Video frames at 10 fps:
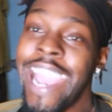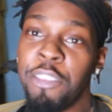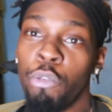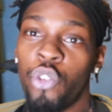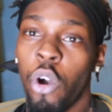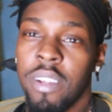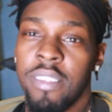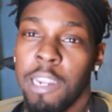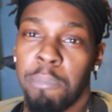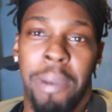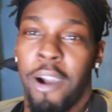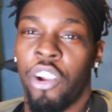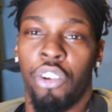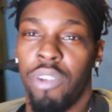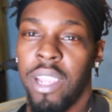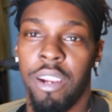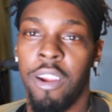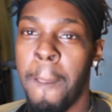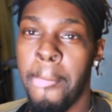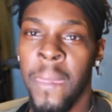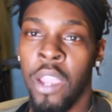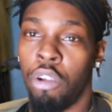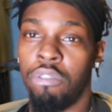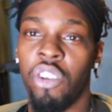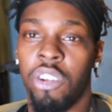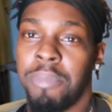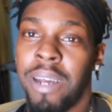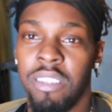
and you talking to them about career, or you talking